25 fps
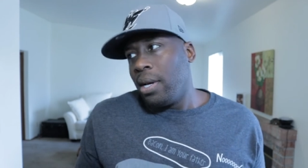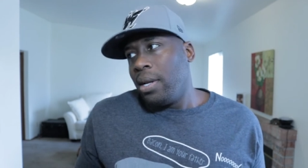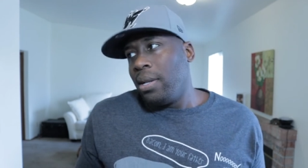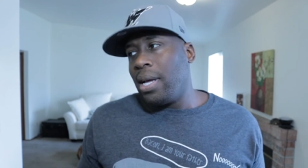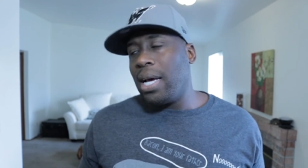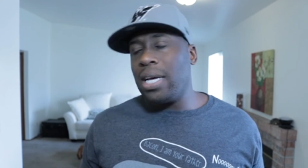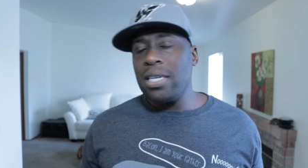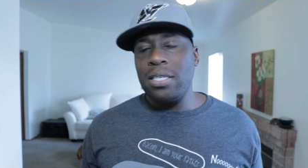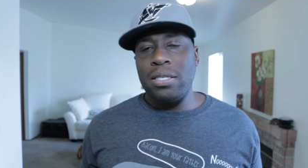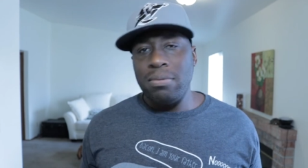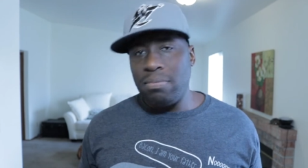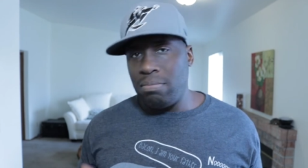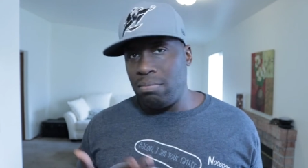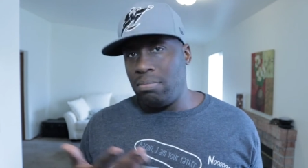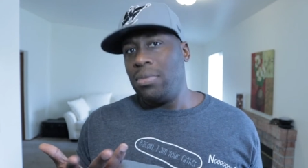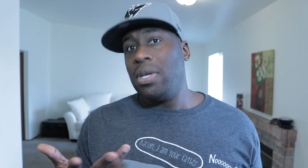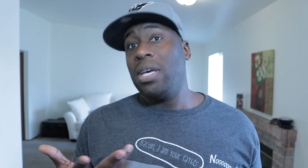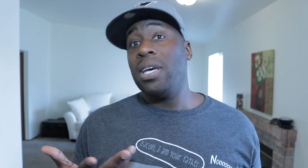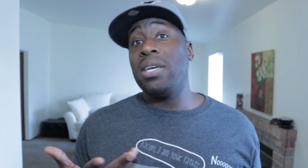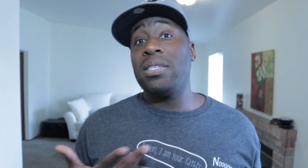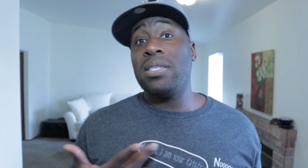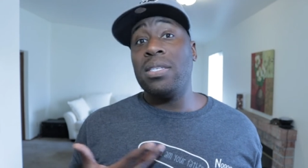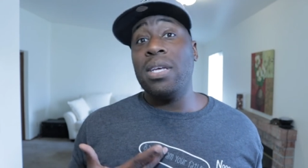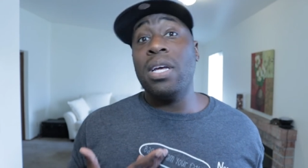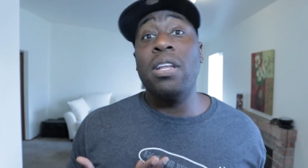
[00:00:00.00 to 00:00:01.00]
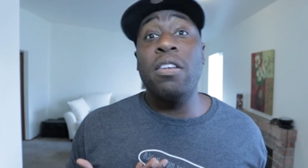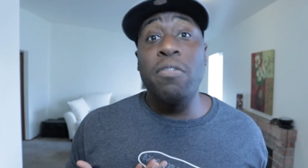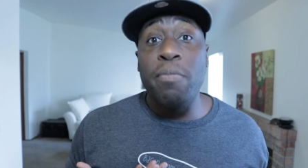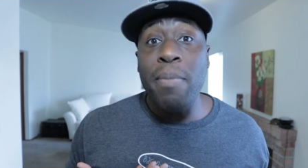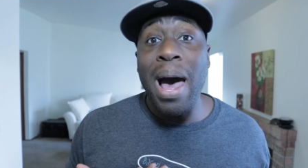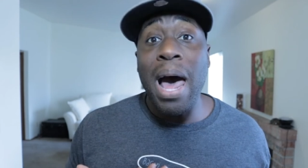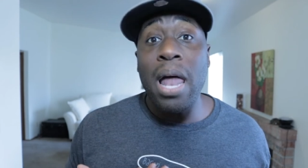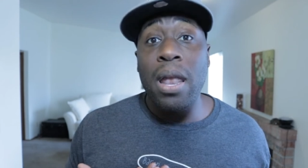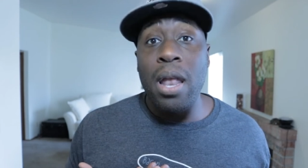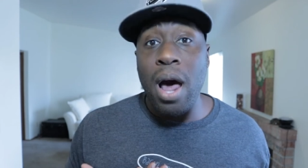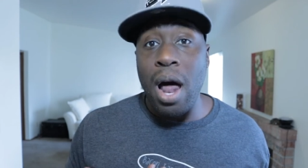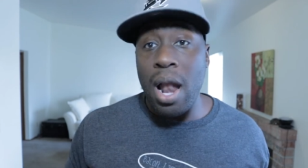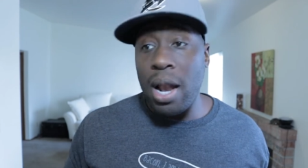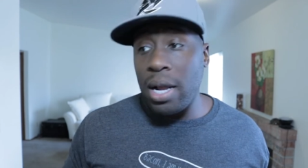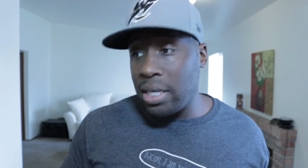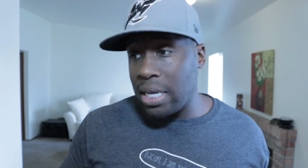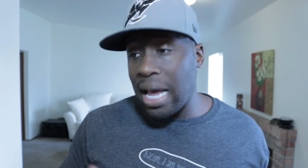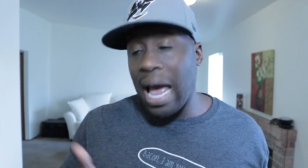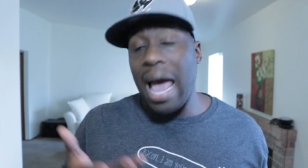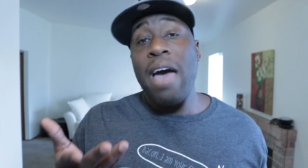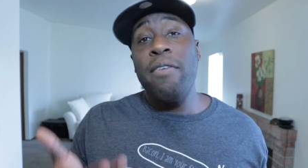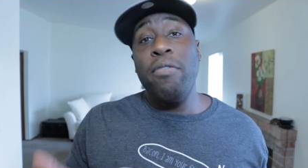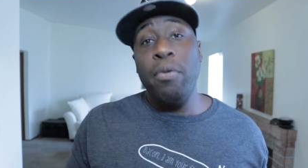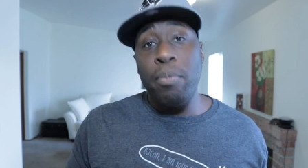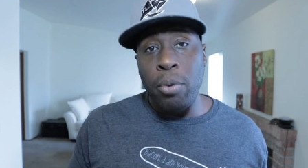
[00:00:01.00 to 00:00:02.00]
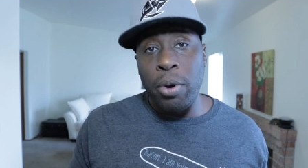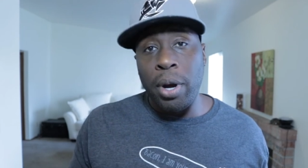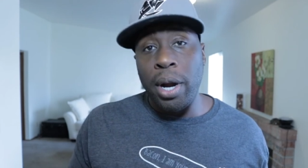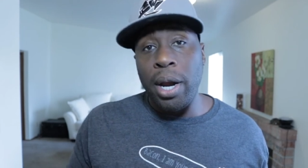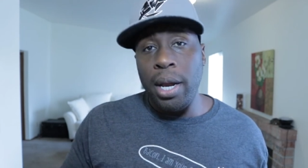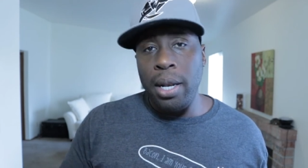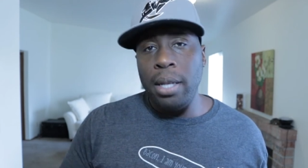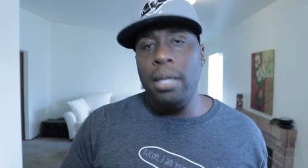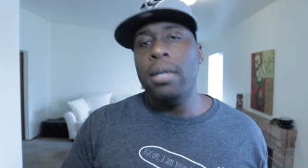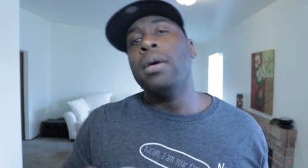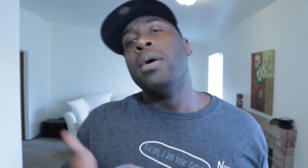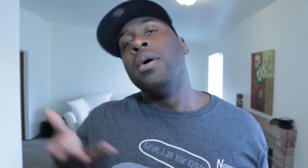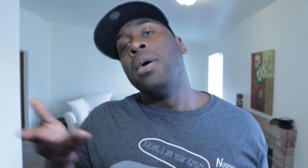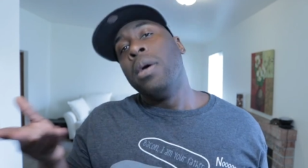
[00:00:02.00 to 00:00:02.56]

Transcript: That's the extent of my knowledge. I have a brain,